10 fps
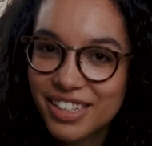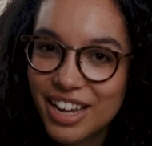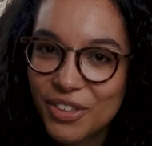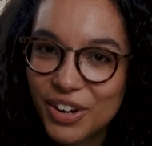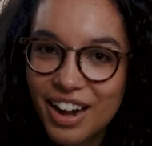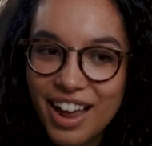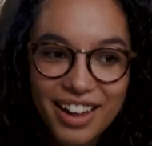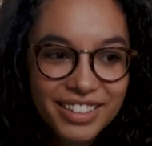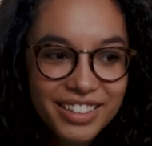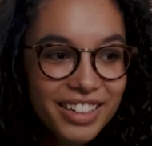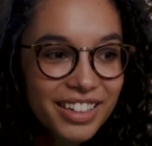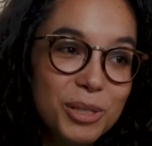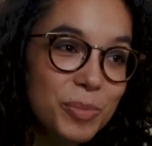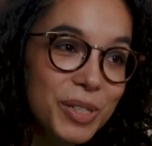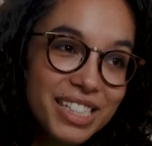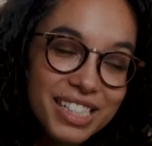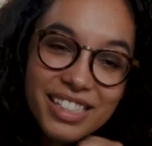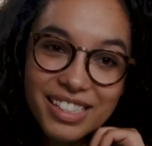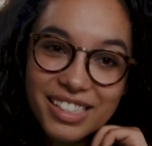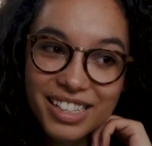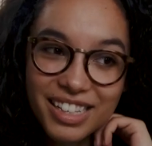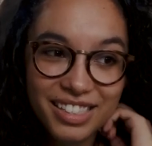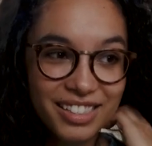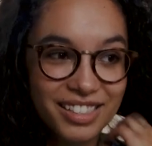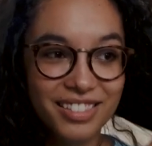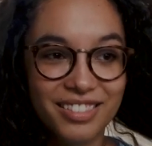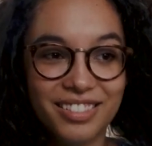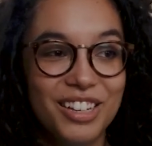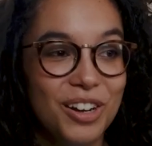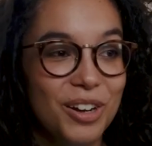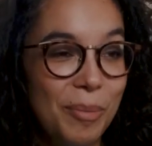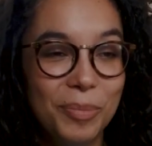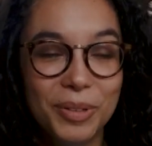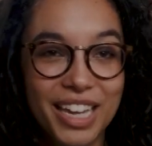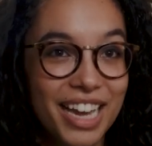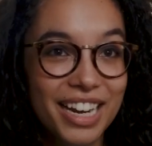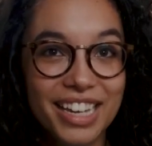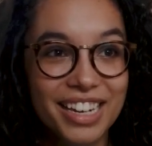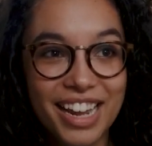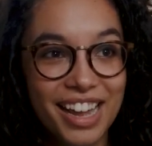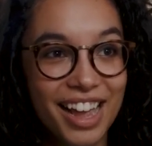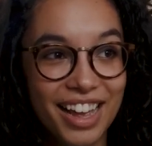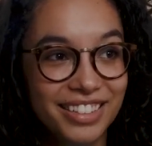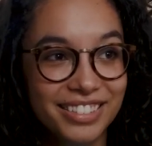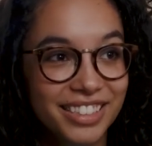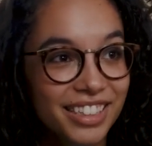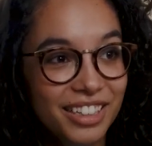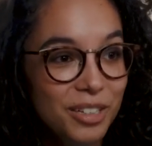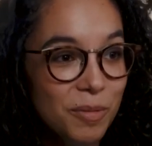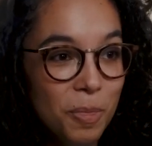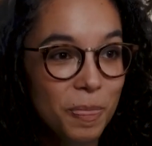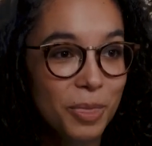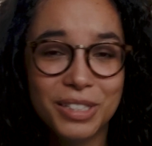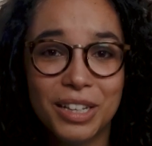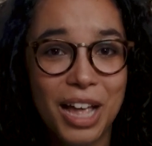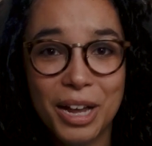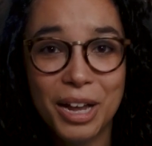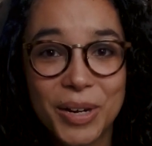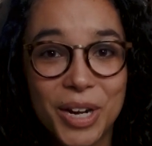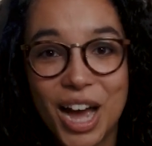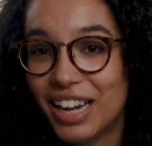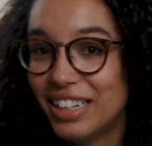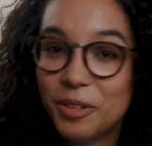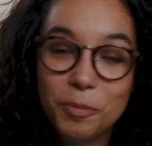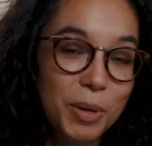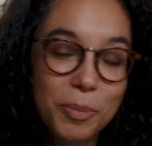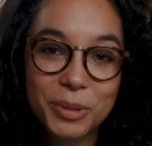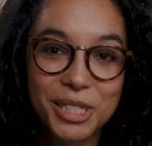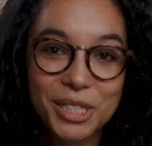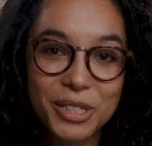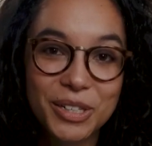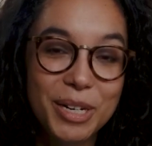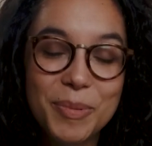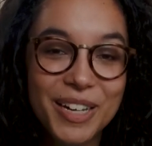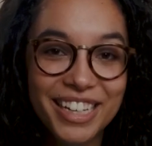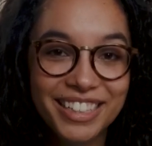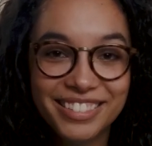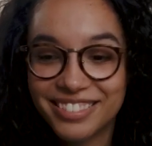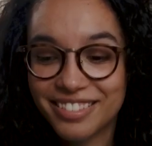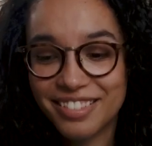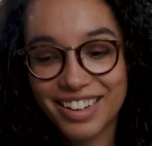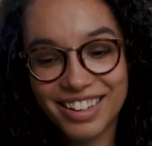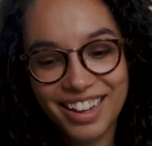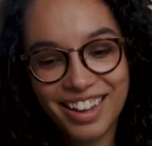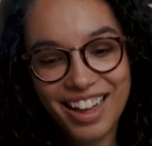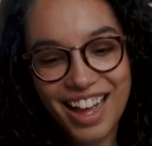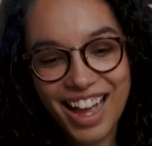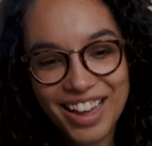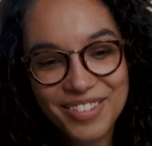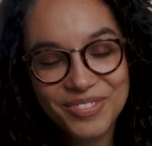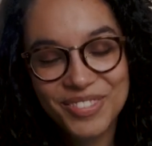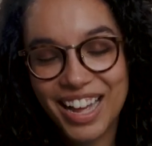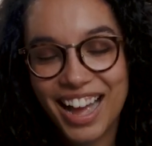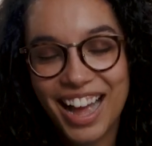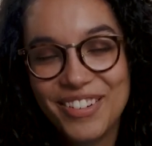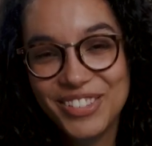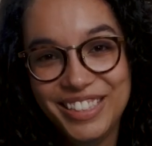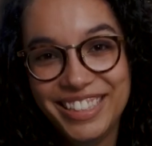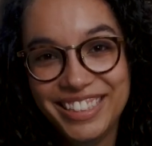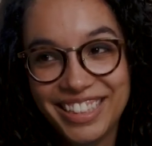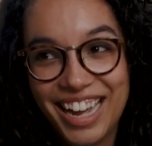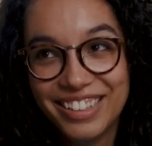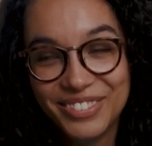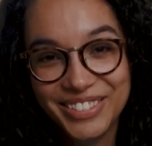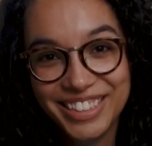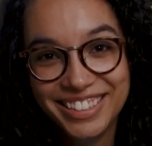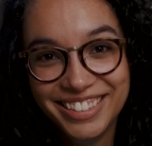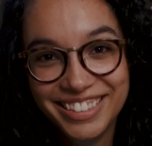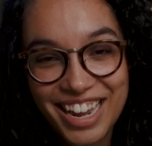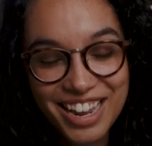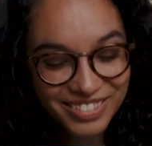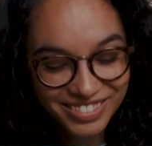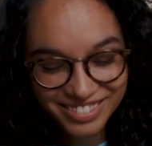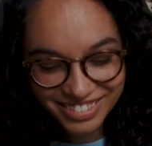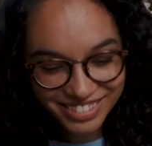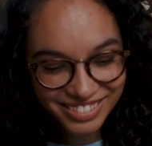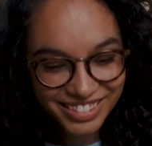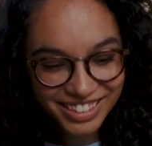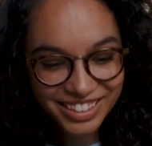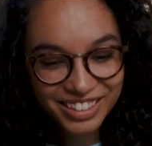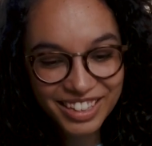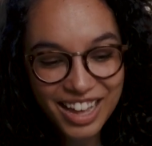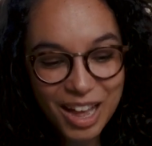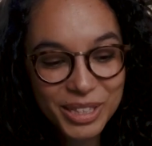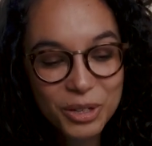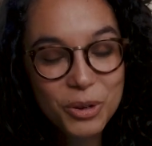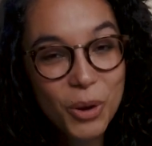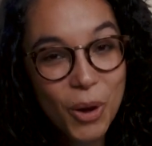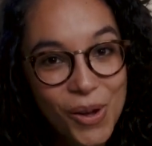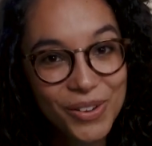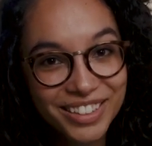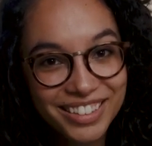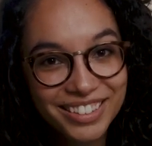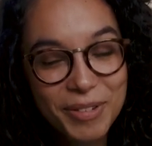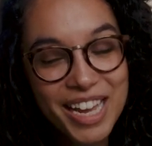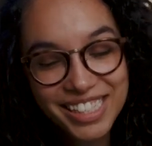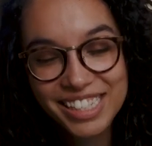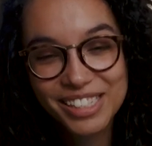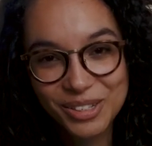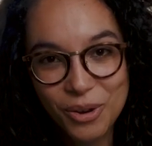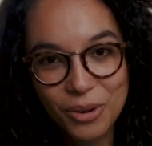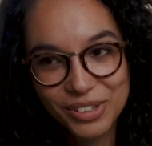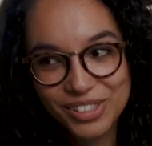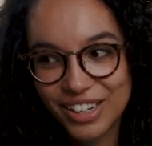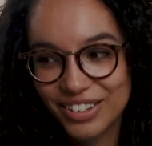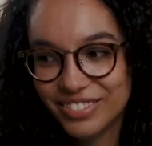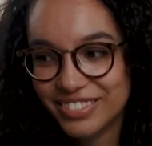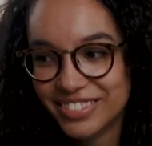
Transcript: together. And Briggs is complicated, and there's a lot going on, and people will disagree, but I love it. And I mean, the goal, Pacey is the goal, so